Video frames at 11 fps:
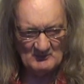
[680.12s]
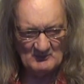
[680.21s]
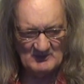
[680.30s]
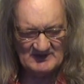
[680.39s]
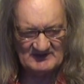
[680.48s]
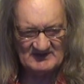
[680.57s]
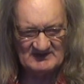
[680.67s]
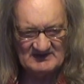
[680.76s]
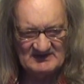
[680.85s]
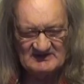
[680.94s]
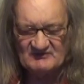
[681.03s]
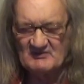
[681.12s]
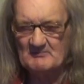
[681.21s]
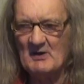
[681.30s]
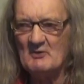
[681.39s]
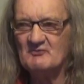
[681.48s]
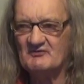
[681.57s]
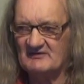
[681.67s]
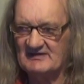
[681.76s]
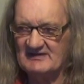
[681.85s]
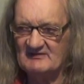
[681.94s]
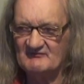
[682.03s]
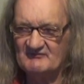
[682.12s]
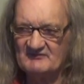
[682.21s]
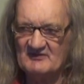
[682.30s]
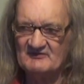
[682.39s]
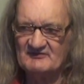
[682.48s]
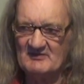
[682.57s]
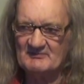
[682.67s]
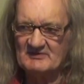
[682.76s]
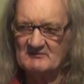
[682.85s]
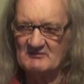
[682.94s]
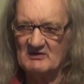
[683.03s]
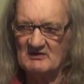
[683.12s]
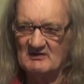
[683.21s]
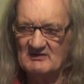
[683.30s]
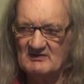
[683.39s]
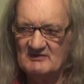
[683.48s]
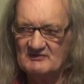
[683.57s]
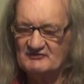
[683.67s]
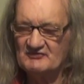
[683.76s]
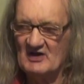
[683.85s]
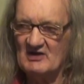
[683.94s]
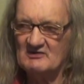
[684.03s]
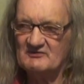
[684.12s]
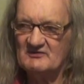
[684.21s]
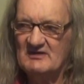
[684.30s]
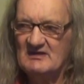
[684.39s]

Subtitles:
when he supposedly has done something wrong. The child